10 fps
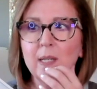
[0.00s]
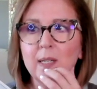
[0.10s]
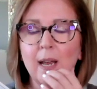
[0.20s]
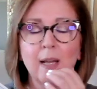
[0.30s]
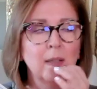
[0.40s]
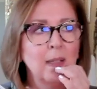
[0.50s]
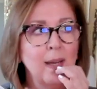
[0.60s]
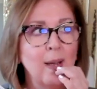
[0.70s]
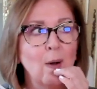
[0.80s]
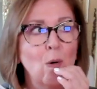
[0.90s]
to say
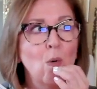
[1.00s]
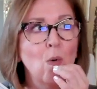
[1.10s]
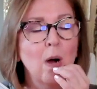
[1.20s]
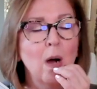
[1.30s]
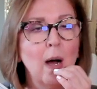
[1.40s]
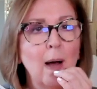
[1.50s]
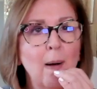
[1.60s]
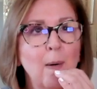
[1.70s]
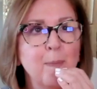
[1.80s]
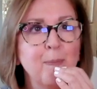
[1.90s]
Leo.
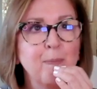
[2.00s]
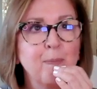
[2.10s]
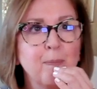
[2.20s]
Um,